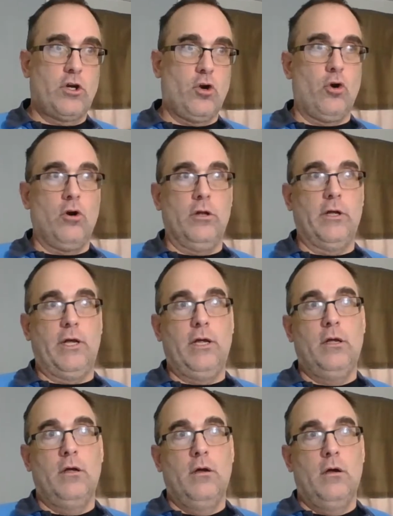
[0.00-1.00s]

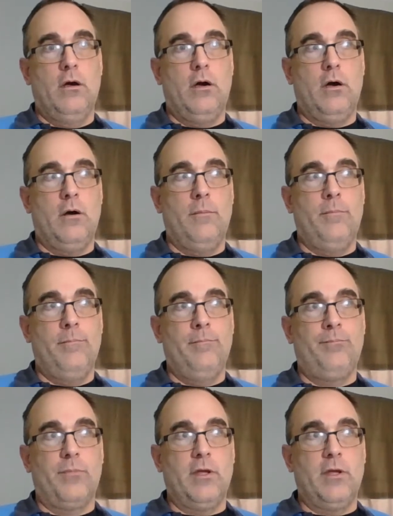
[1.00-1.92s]
currently um,